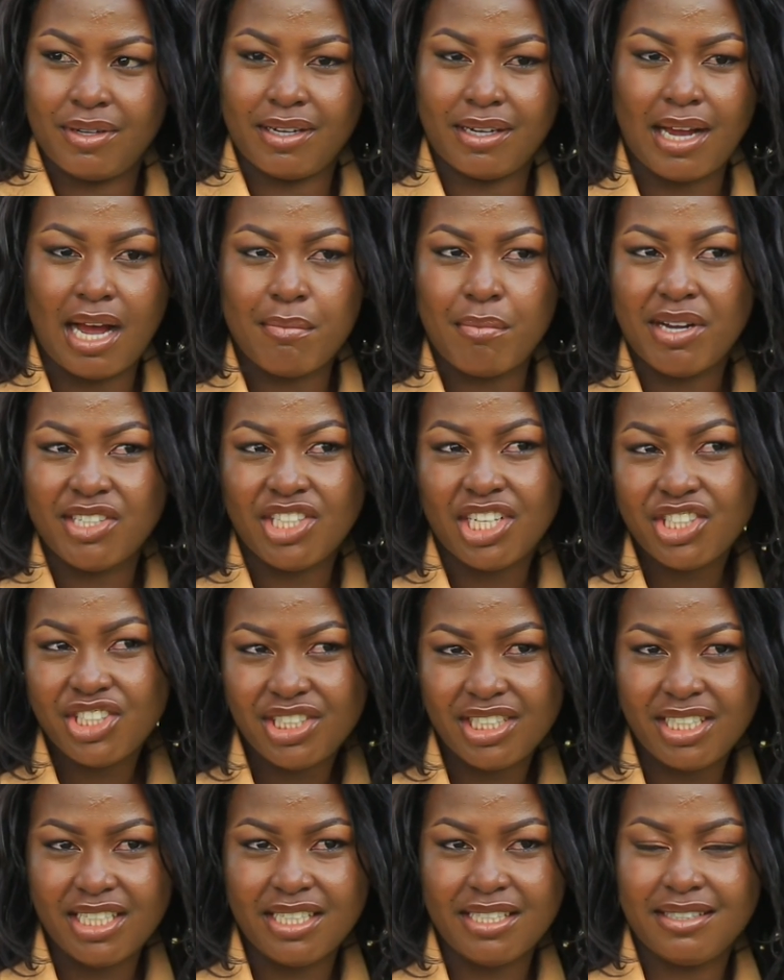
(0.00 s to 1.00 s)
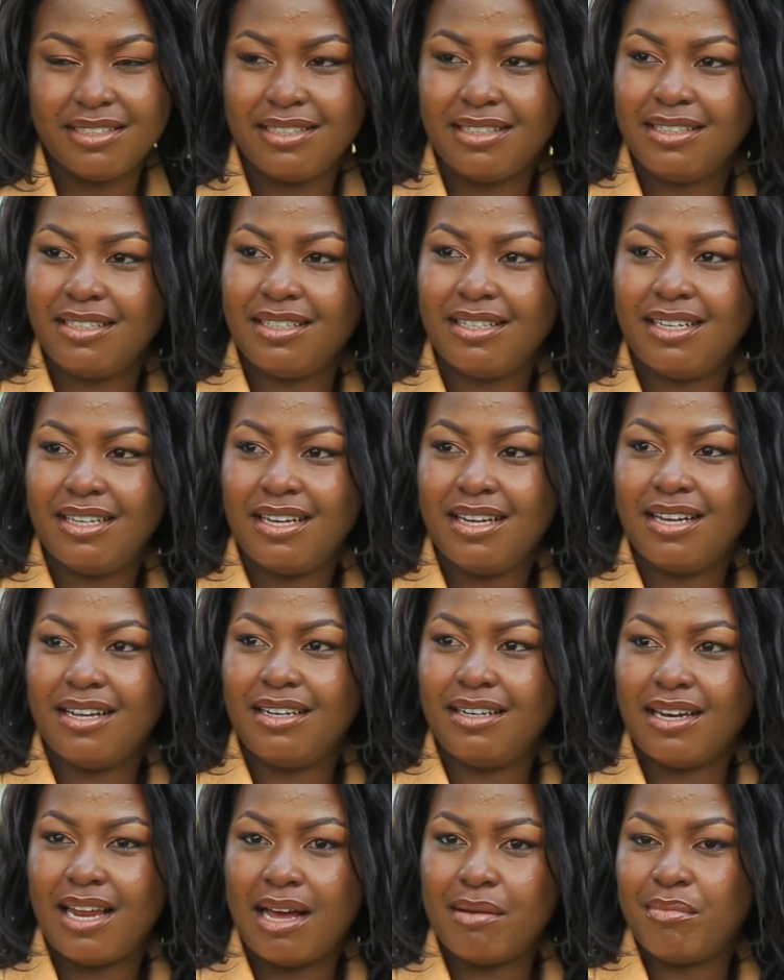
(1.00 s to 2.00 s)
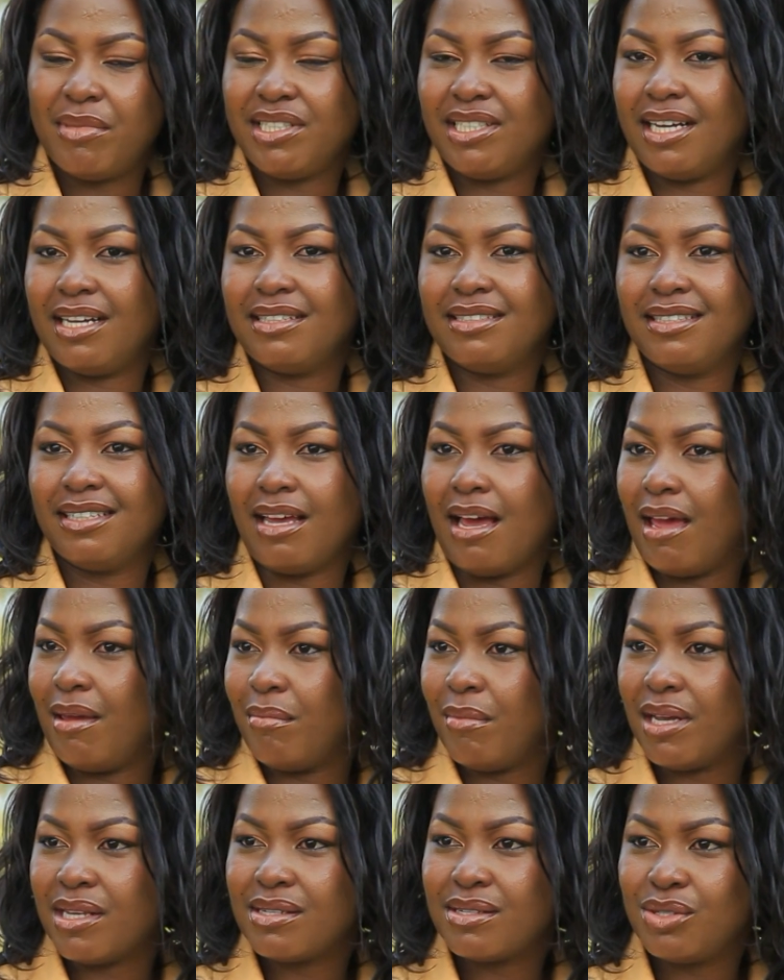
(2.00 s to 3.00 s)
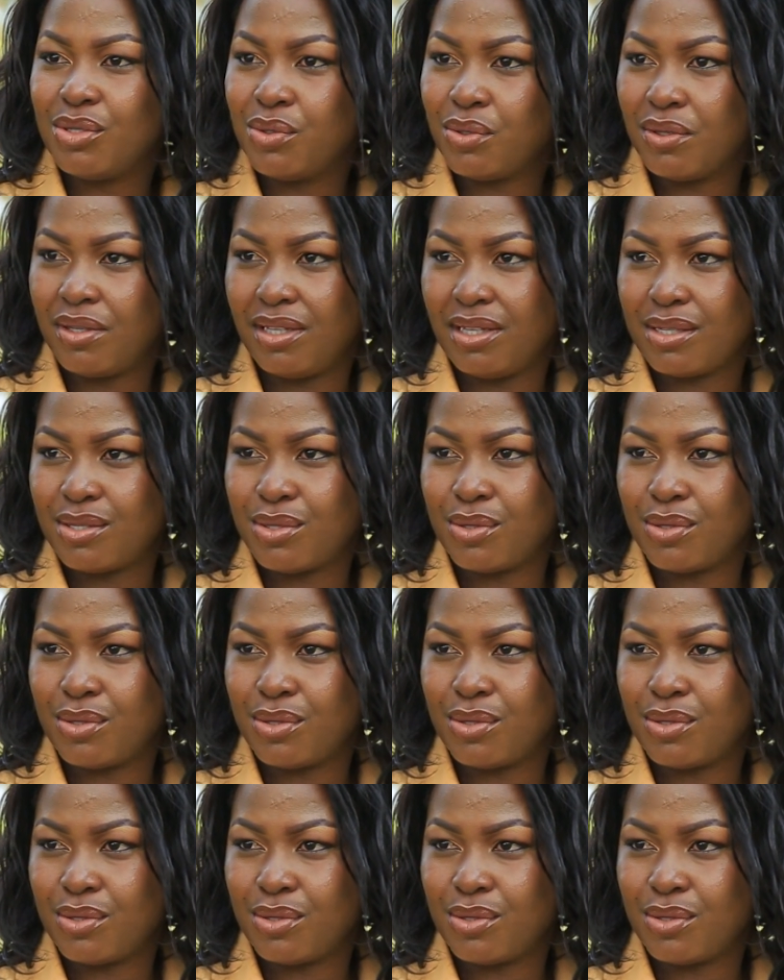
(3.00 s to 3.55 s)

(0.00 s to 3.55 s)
Kamanye chindi na manyante, I must do this.